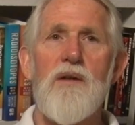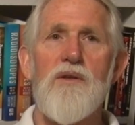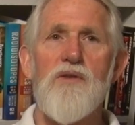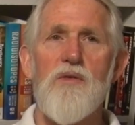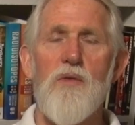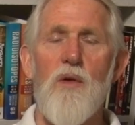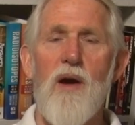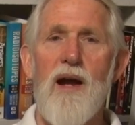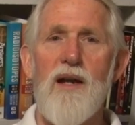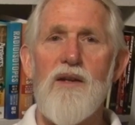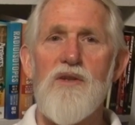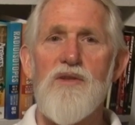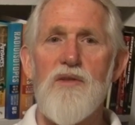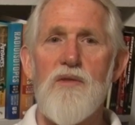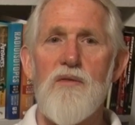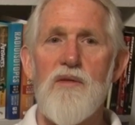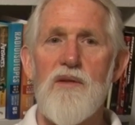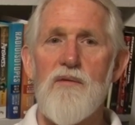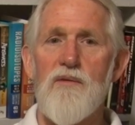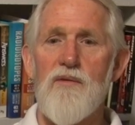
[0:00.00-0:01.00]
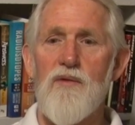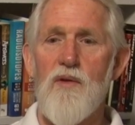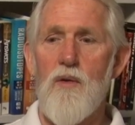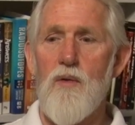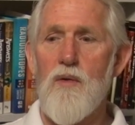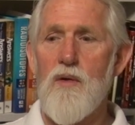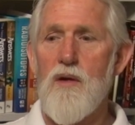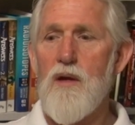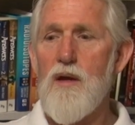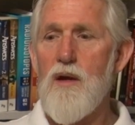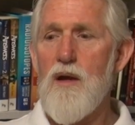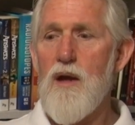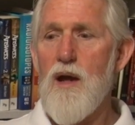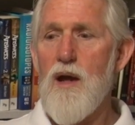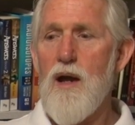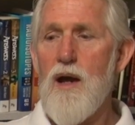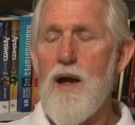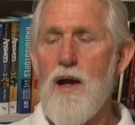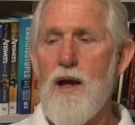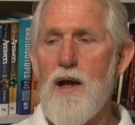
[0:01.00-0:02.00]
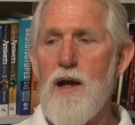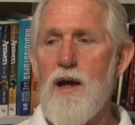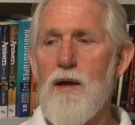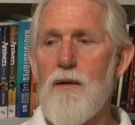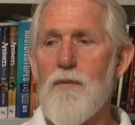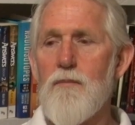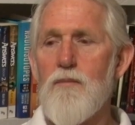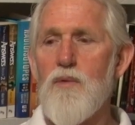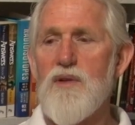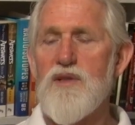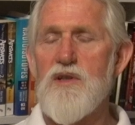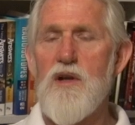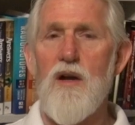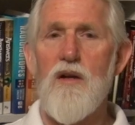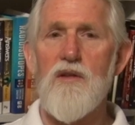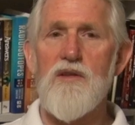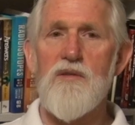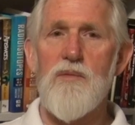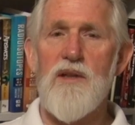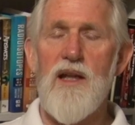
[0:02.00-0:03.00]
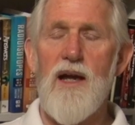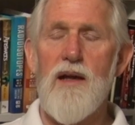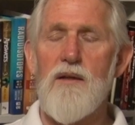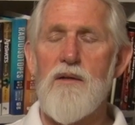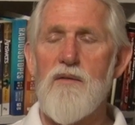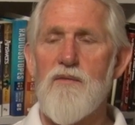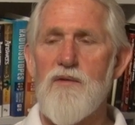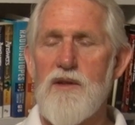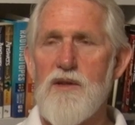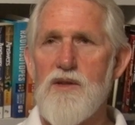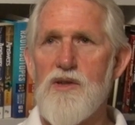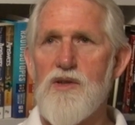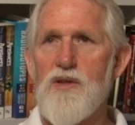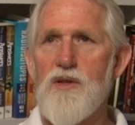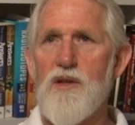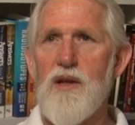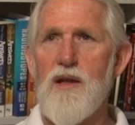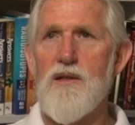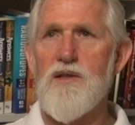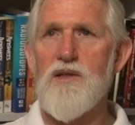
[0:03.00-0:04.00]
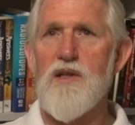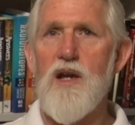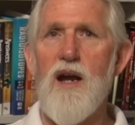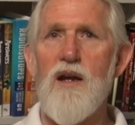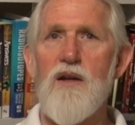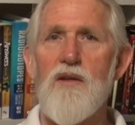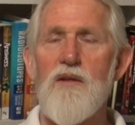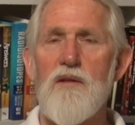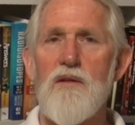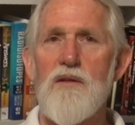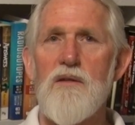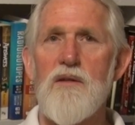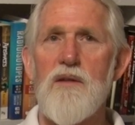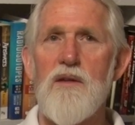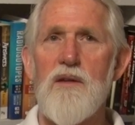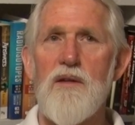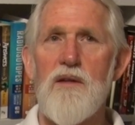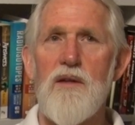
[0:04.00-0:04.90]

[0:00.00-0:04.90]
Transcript: try to invoke what's called the Milankovitch cycle,